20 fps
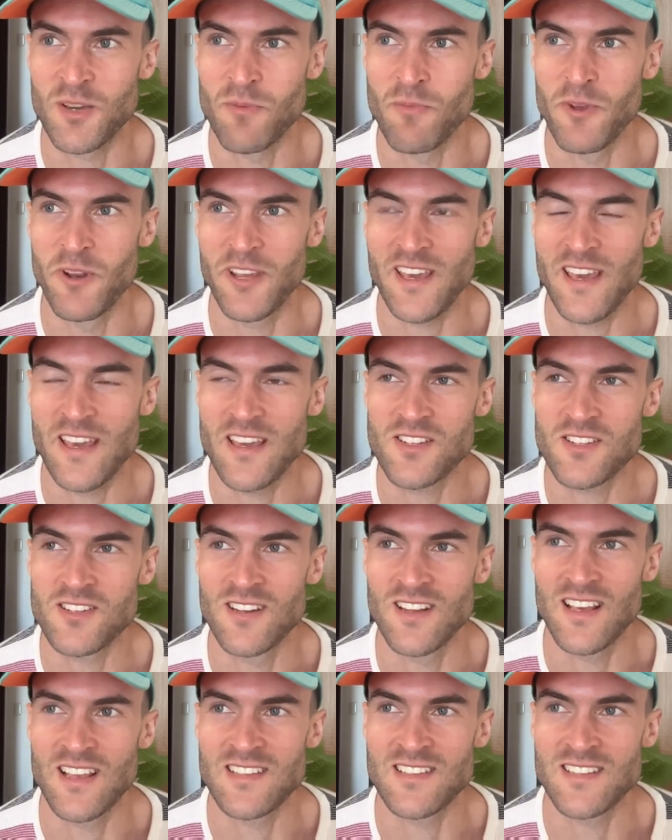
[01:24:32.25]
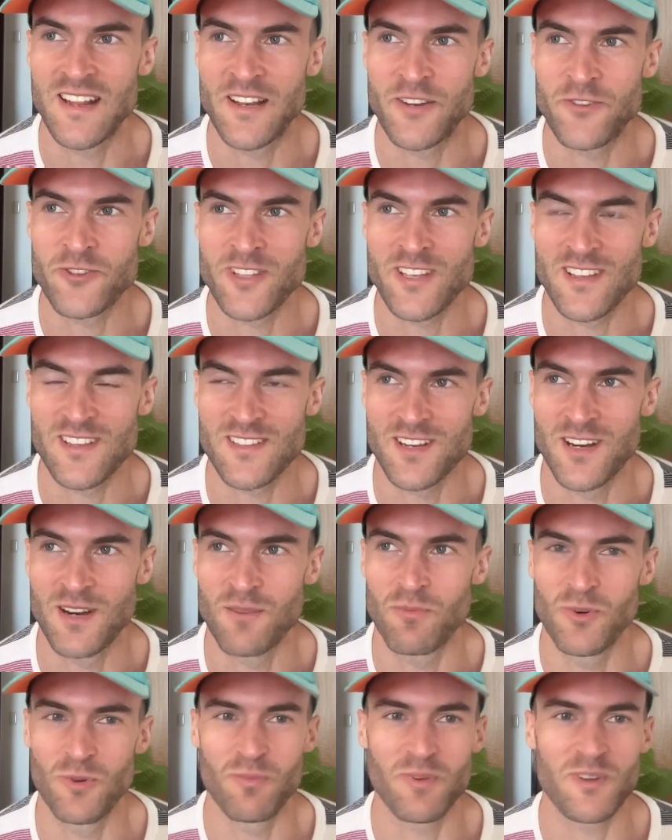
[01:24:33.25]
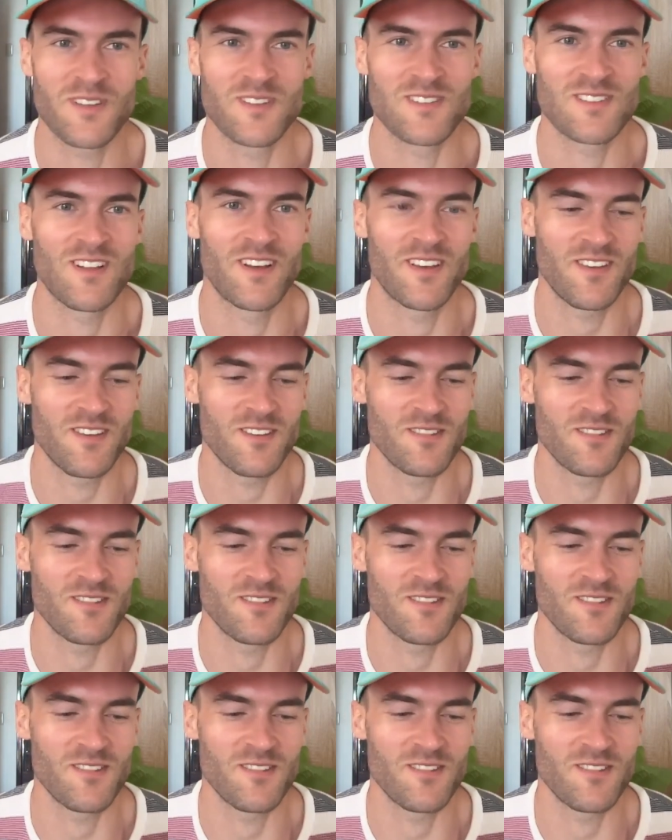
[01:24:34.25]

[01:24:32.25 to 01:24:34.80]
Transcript: communication is an interesting example because, like